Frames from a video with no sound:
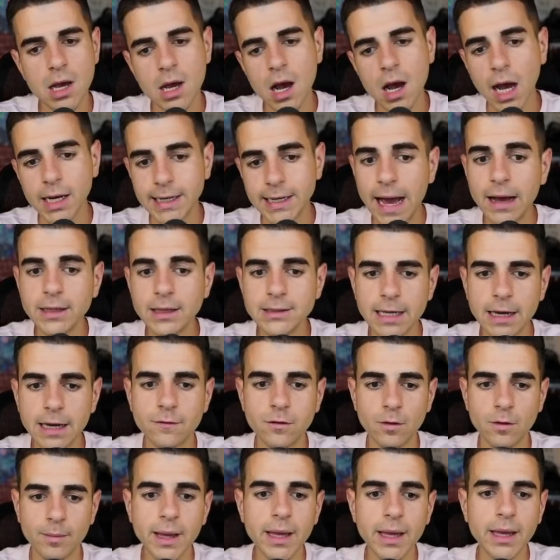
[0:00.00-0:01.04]
a downside
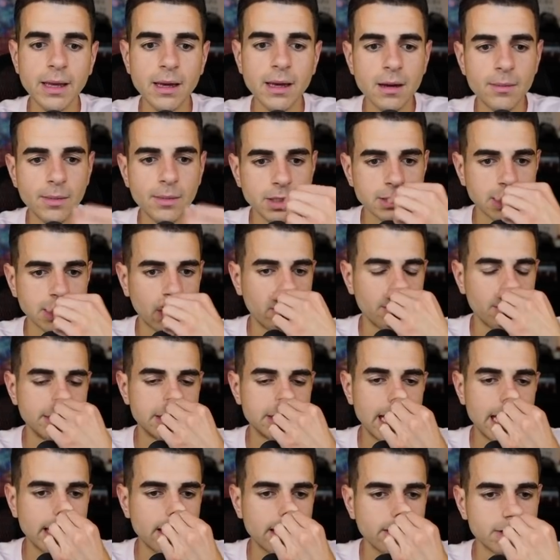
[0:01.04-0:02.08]
for me because I want to be
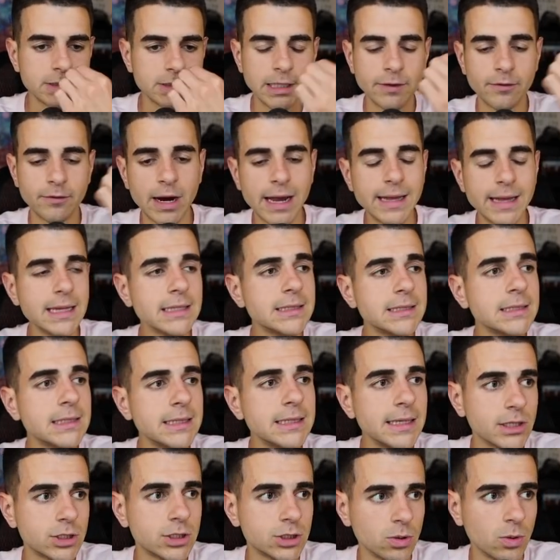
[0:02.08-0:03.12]
taking receiver. And this is
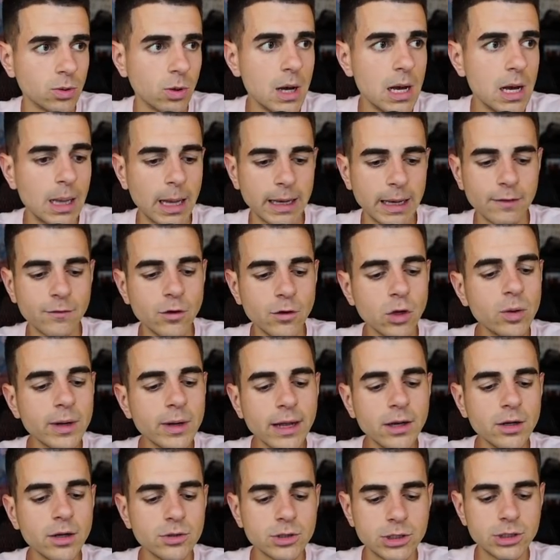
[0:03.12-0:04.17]
the issue. Like, if you don't
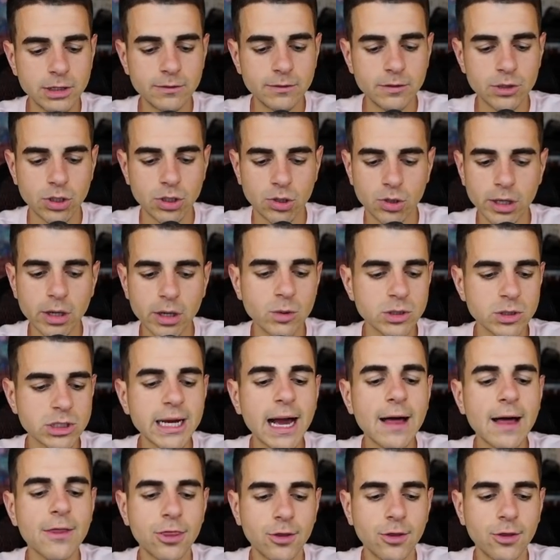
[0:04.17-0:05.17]
get your receivers early, which I got